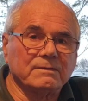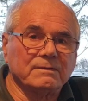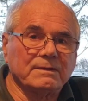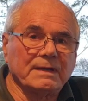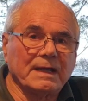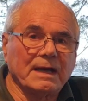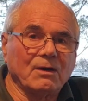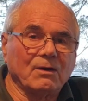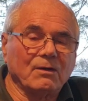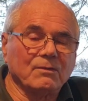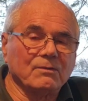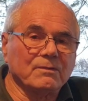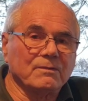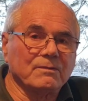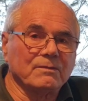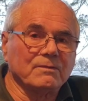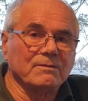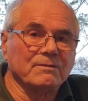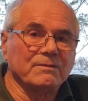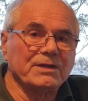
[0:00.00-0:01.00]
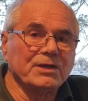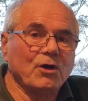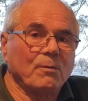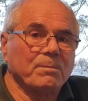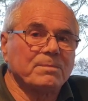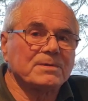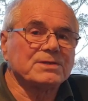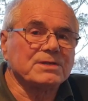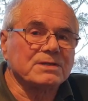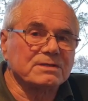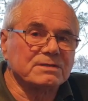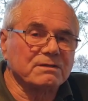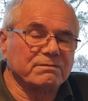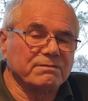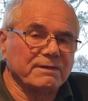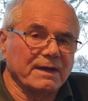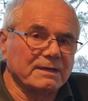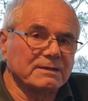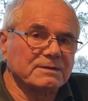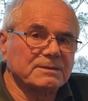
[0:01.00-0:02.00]
Now, the opposites
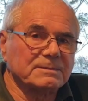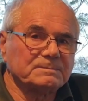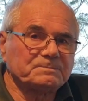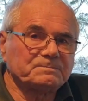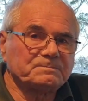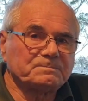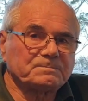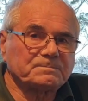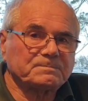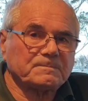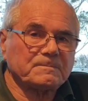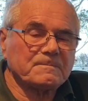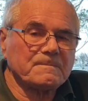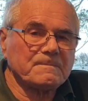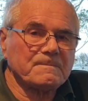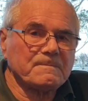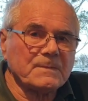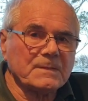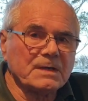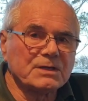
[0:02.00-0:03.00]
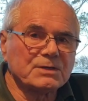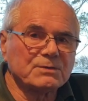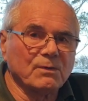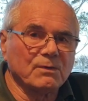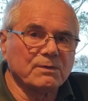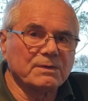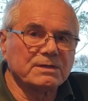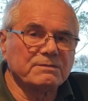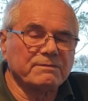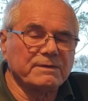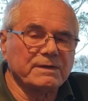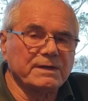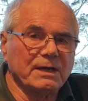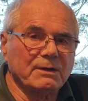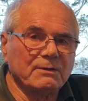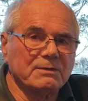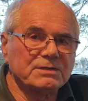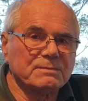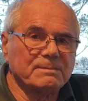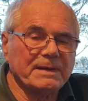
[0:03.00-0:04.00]
effect is what this
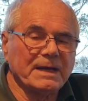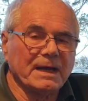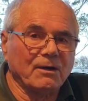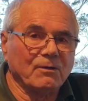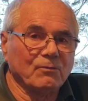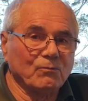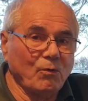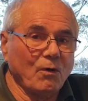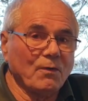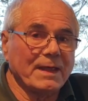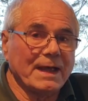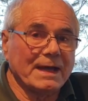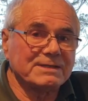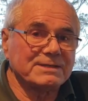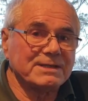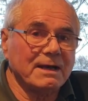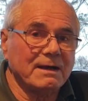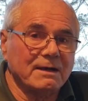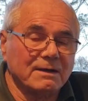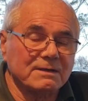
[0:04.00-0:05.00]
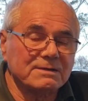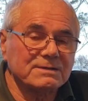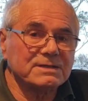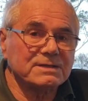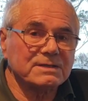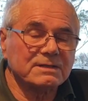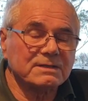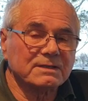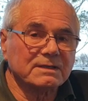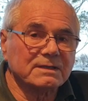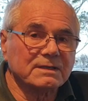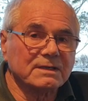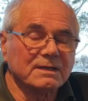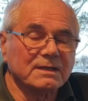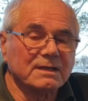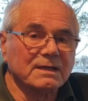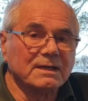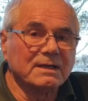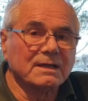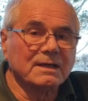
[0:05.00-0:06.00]
video is about. What that does
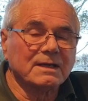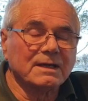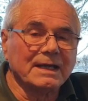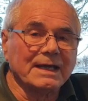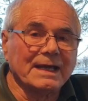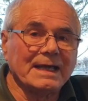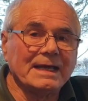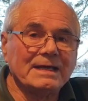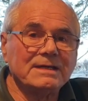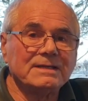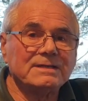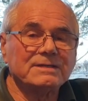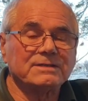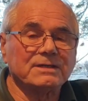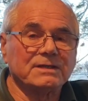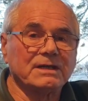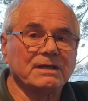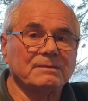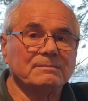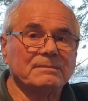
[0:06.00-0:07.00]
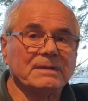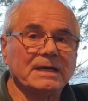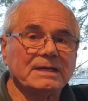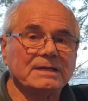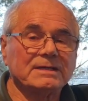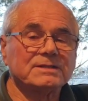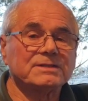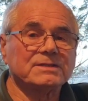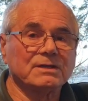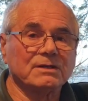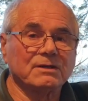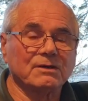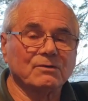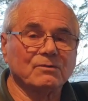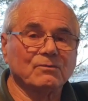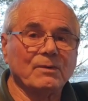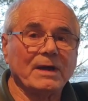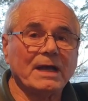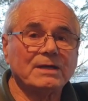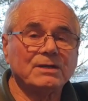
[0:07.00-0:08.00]
is that it means that
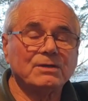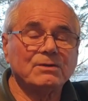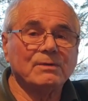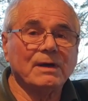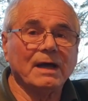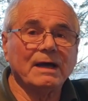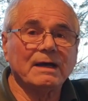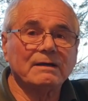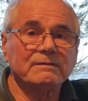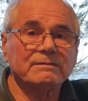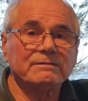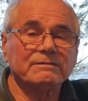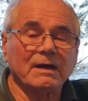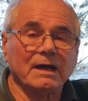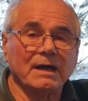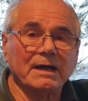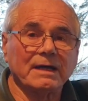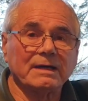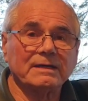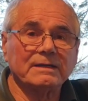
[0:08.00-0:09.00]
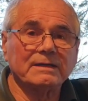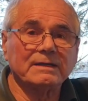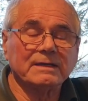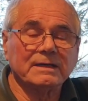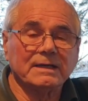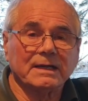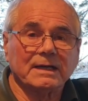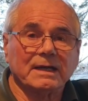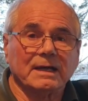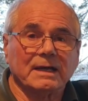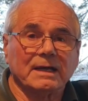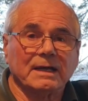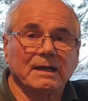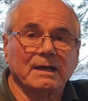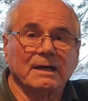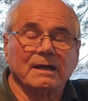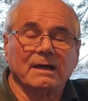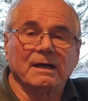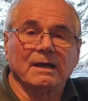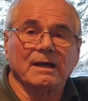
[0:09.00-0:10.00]
where you have a
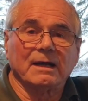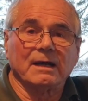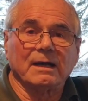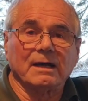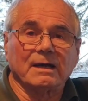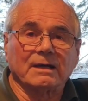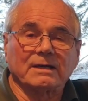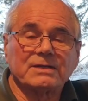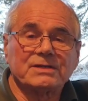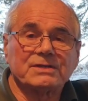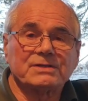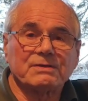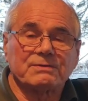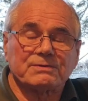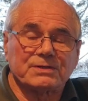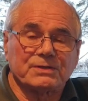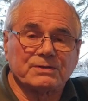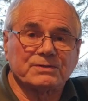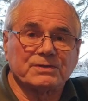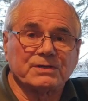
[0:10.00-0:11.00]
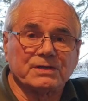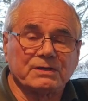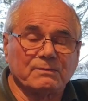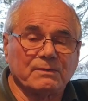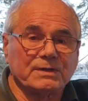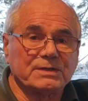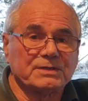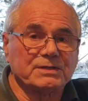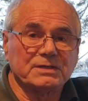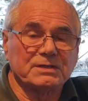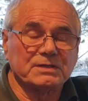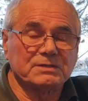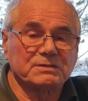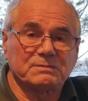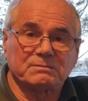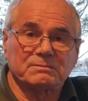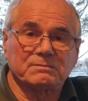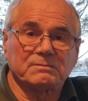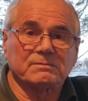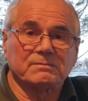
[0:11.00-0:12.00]
constituency which
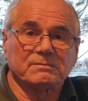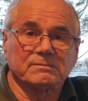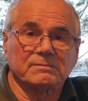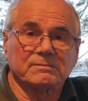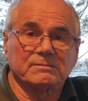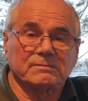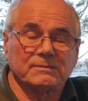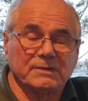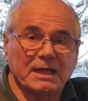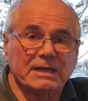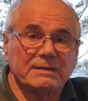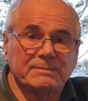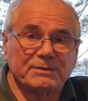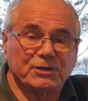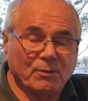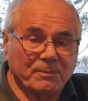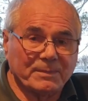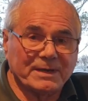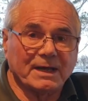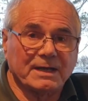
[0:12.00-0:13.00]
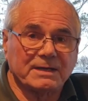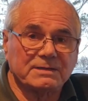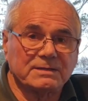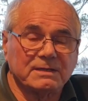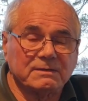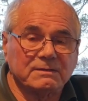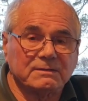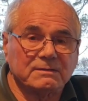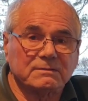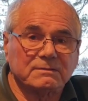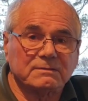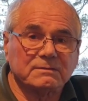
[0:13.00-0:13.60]
is Labour dominated